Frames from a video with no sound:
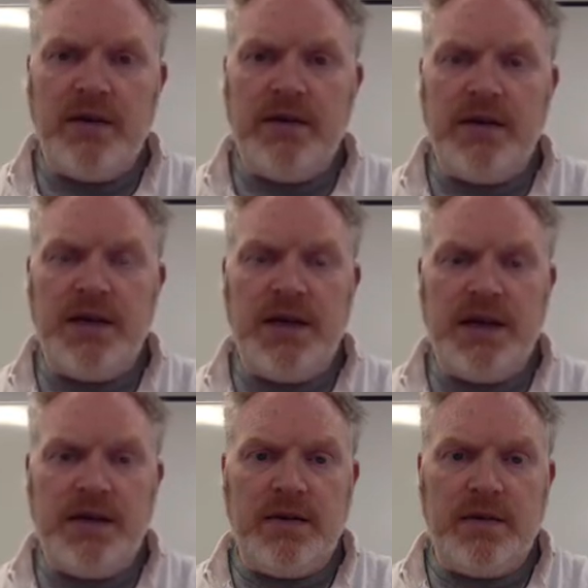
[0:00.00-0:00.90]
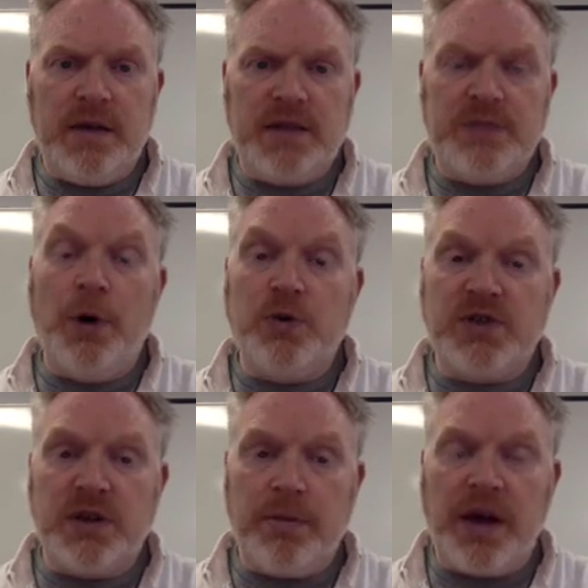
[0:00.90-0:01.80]
the spokes
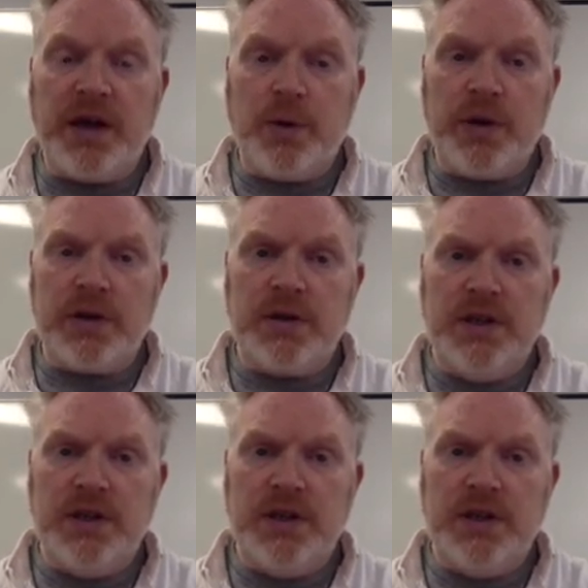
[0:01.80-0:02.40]
in a bike wheel,